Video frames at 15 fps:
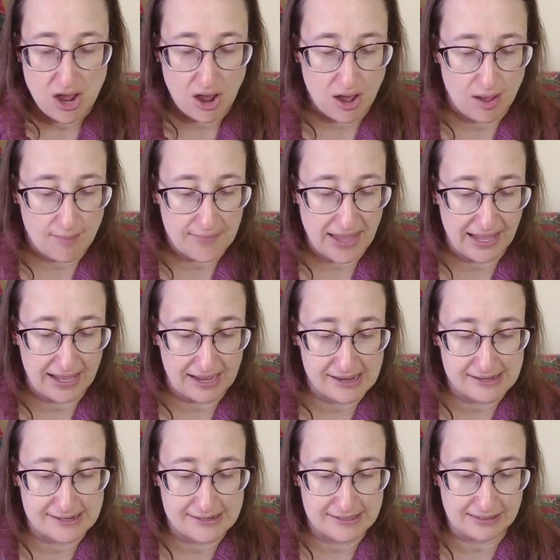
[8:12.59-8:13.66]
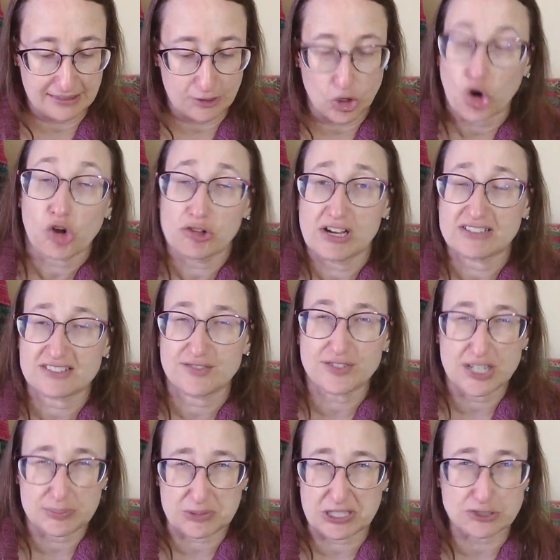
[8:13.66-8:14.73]
And there are lots of
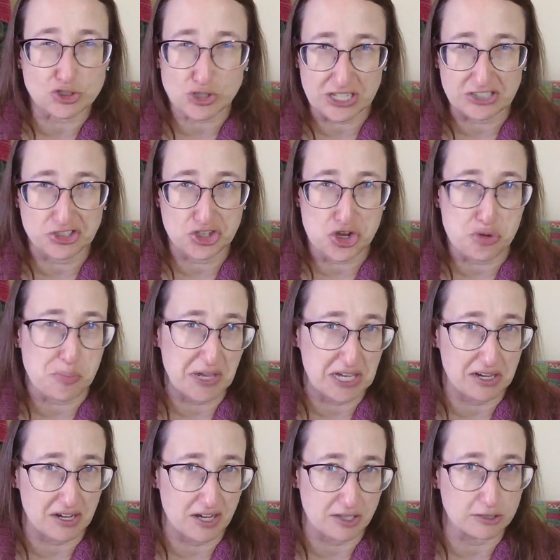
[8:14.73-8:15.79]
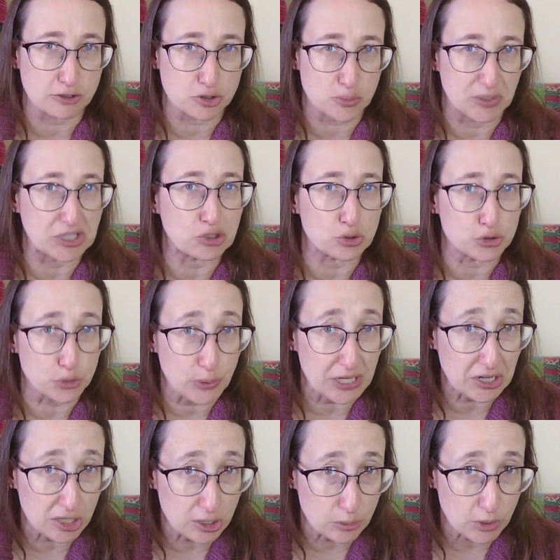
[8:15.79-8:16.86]
tips and tricks to picking colors when you're doing
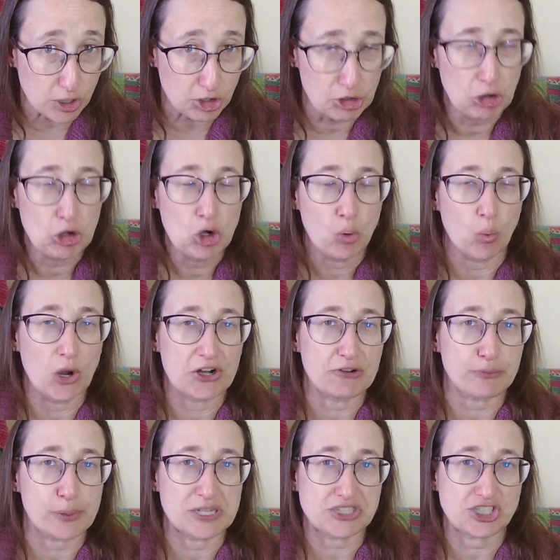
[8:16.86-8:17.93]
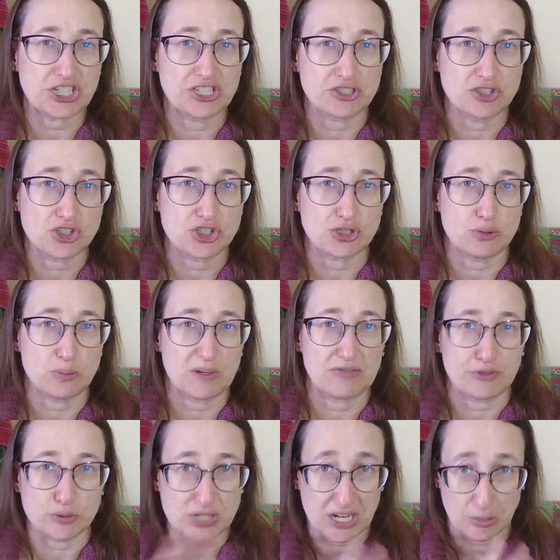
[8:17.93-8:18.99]
color work. One of which is to,
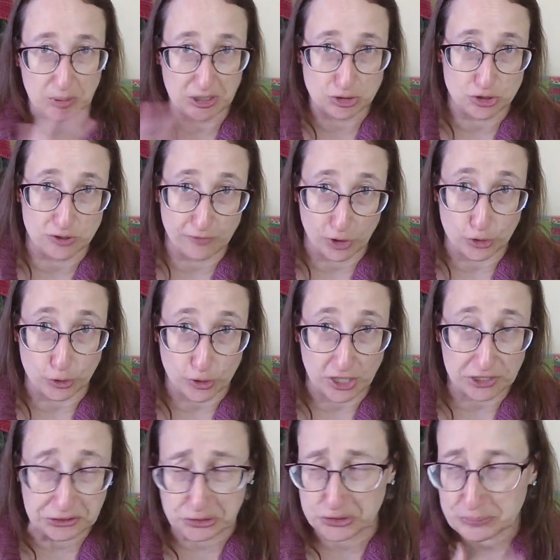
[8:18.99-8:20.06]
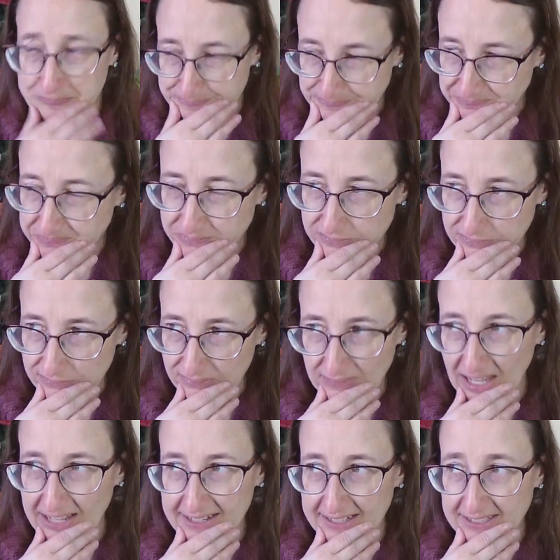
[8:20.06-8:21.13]
if you take a picture of all your colors
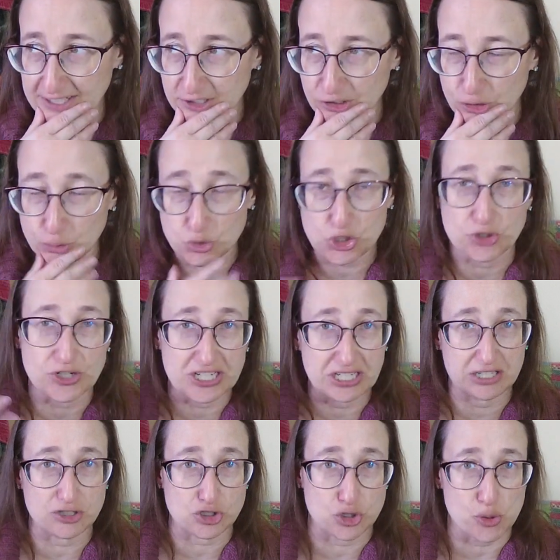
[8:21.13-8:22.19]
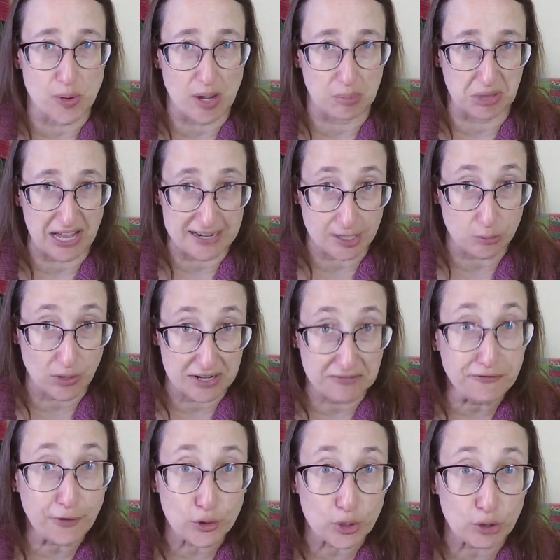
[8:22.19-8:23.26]
and you turn it into a black and
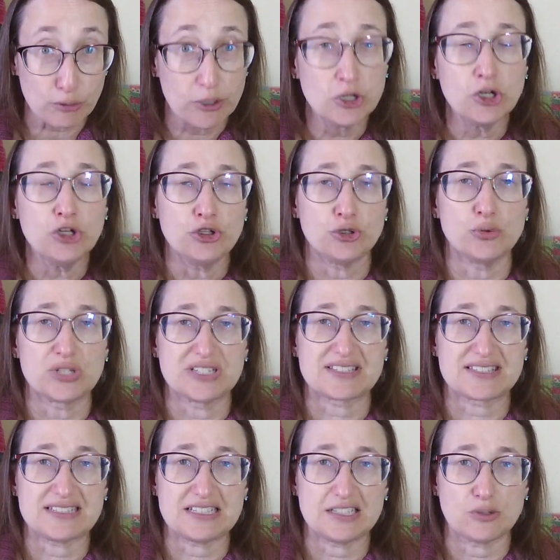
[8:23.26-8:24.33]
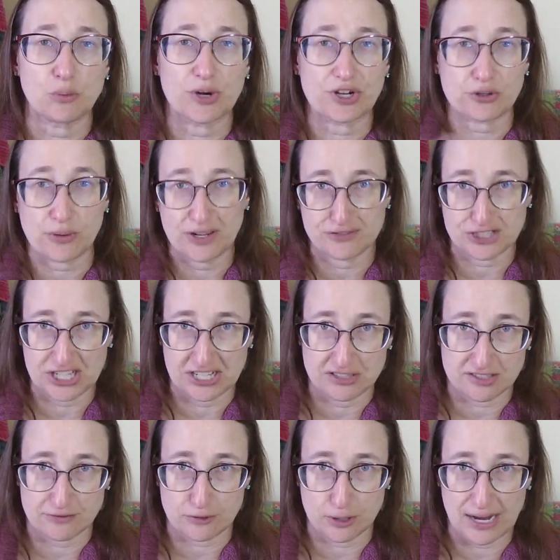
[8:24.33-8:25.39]
white photo, you can see where you have
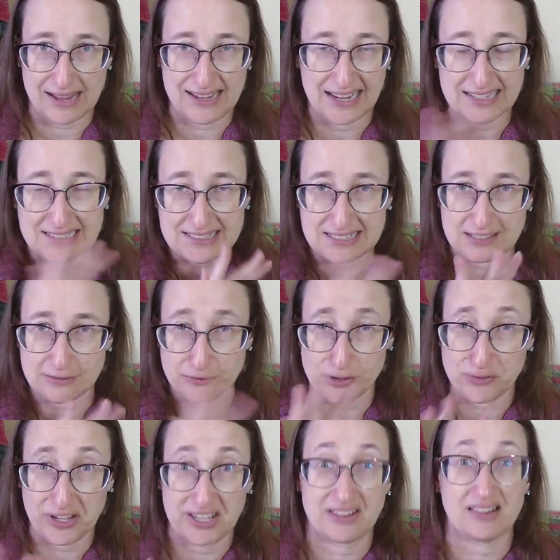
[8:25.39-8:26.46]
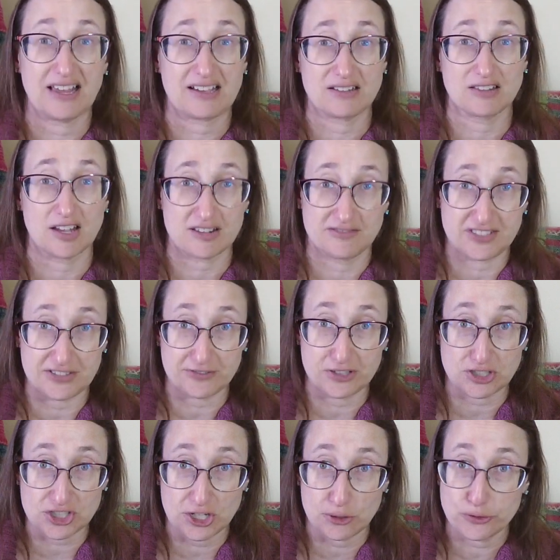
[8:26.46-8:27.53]
shades of gray and see if you've hit like a lot of
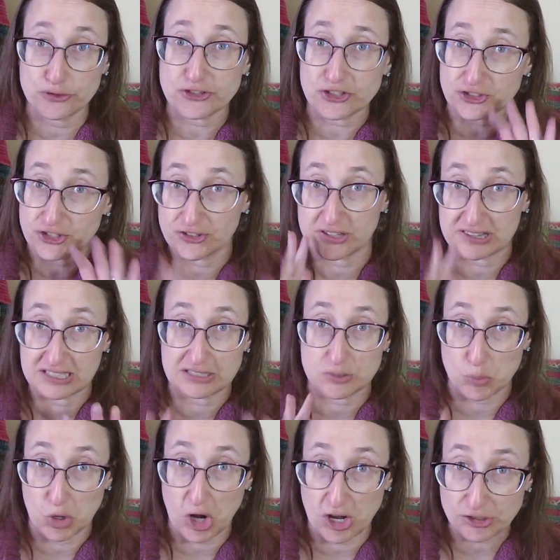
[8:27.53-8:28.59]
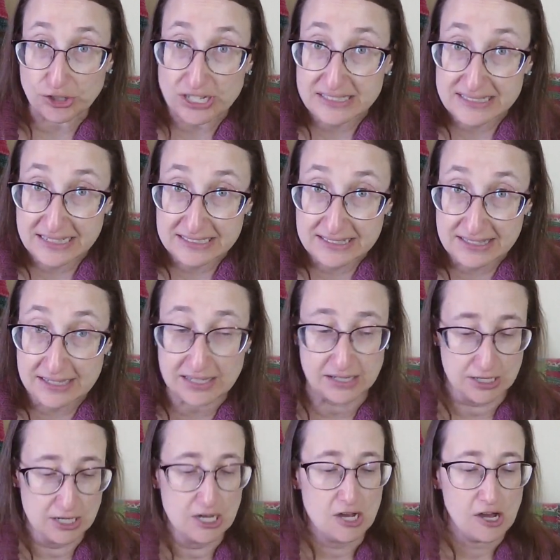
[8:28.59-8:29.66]
different tones so that things will contrast nicely.
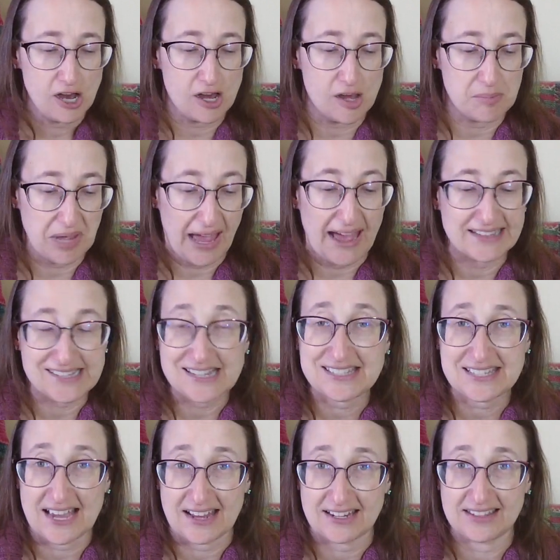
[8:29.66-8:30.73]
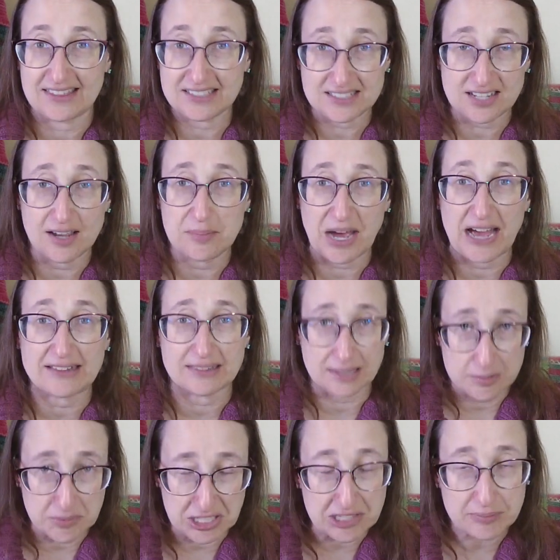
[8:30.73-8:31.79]
As I said, this time I
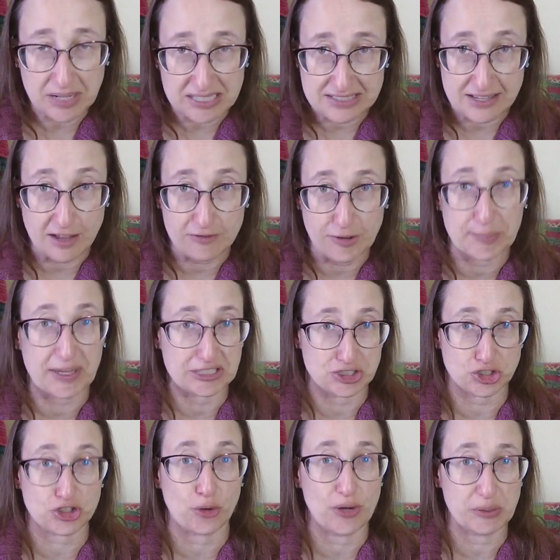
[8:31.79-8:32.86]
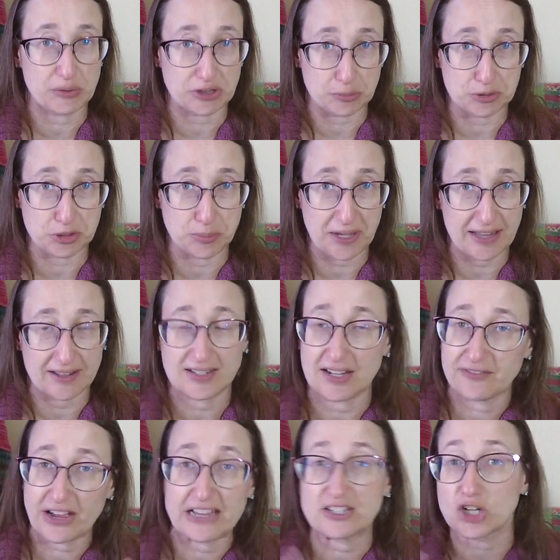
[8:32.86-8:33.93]
limited myself by just going with the blue palette.
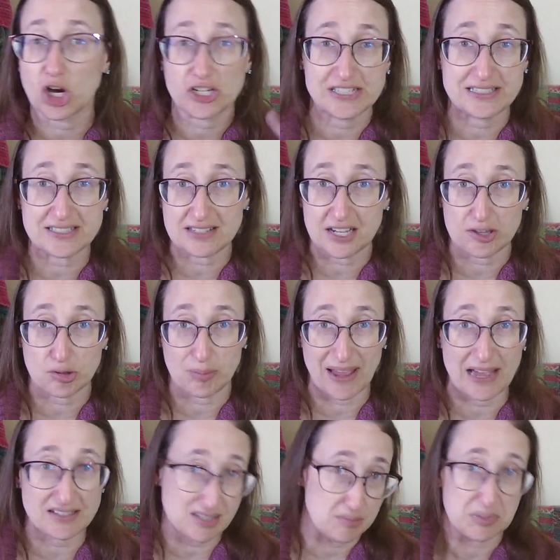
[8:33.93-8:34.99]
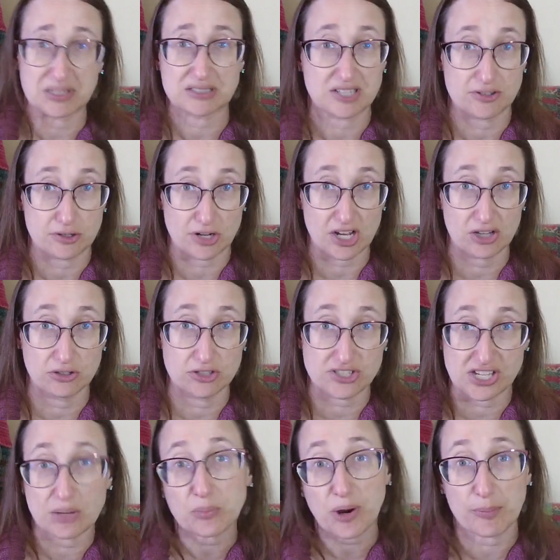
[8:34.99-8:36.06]
If I had gone into the other bags and picked other colors,
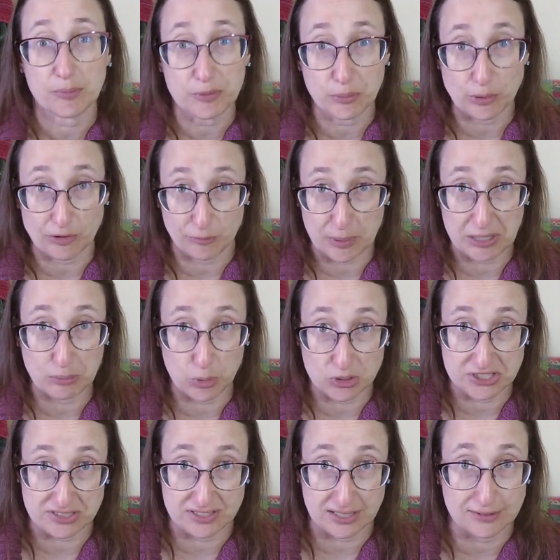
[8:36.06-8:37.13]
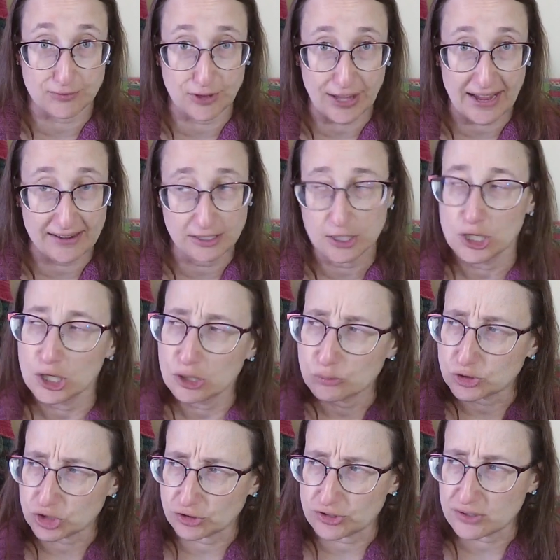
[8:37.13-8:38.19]
it probably would have been a more successful hat,
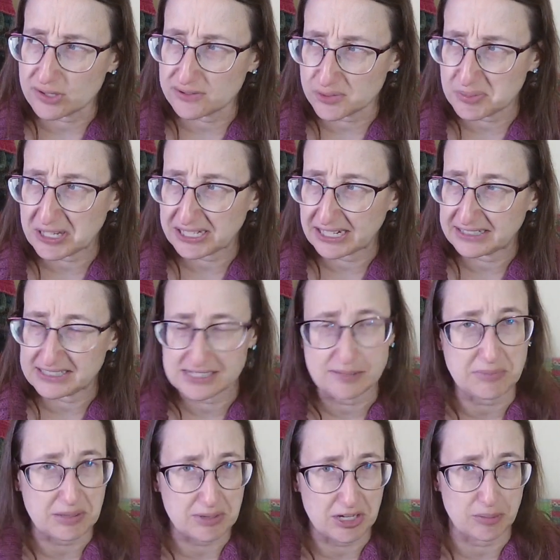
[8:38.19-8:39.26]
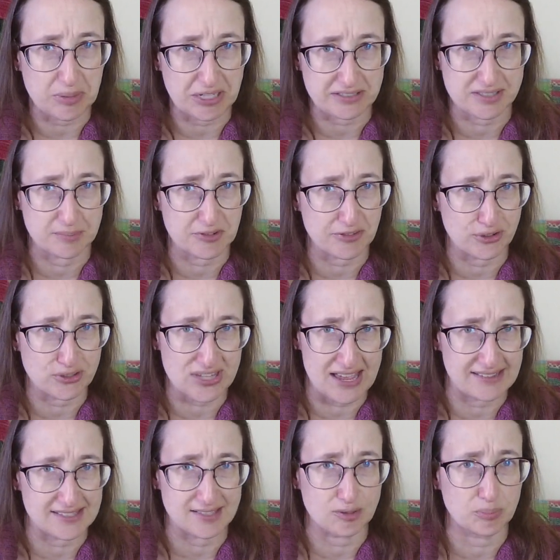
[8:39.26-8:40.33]
which also gives me an idea. Maybe I'll pick some of those
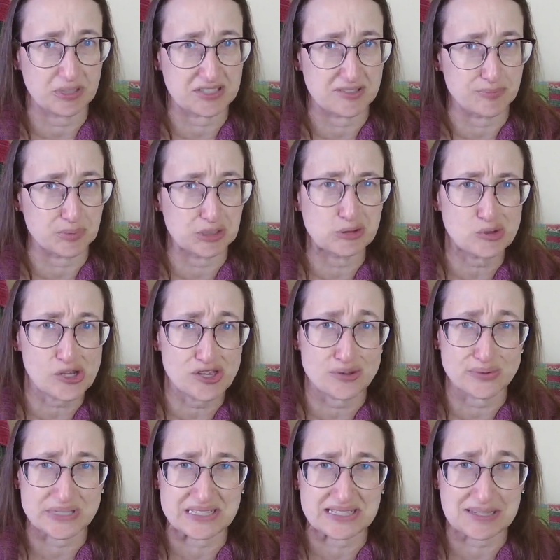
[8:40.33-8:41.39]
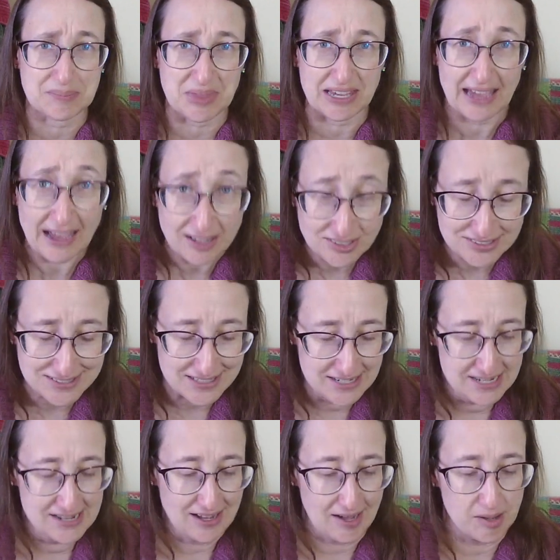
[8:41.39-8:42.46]
last little bits of blue to use in something else.
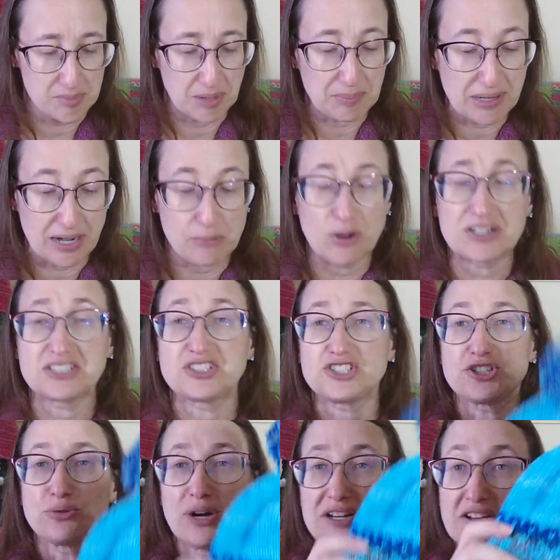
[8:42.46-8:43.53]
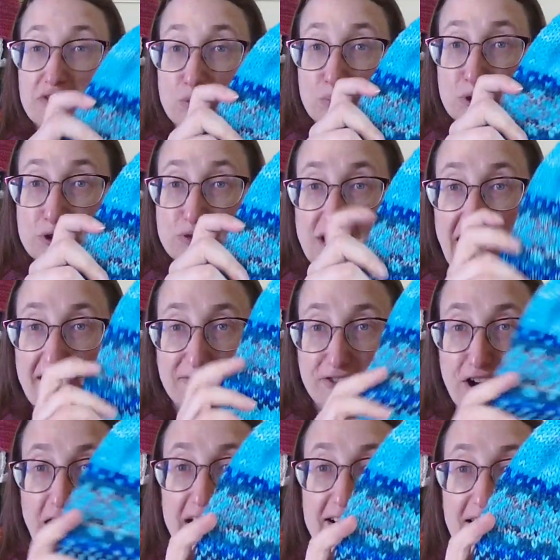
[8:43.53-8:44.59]
But I wanted to do another blues hat
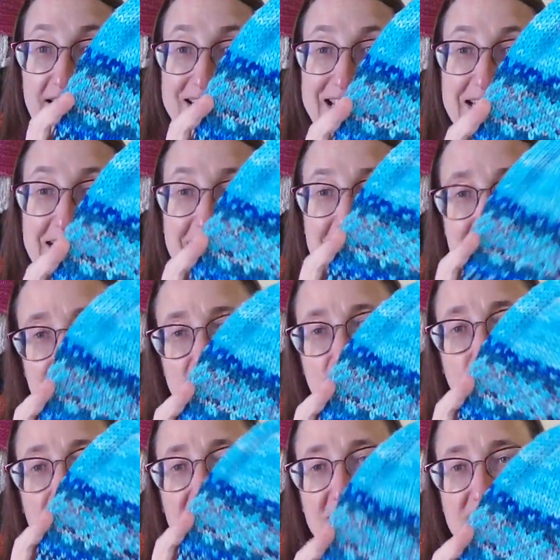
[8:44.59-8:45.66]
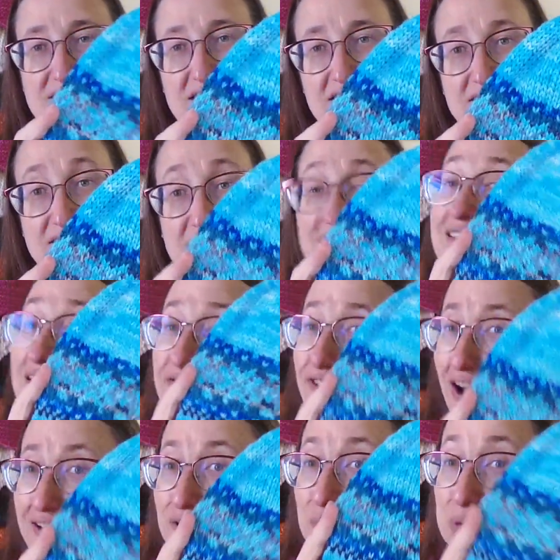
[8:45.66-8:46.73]
for Hat Not Hate, and so this is the
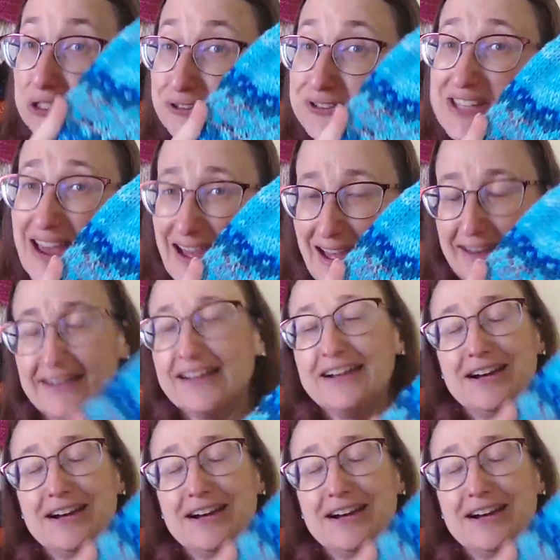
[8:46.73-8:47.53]
final blues hat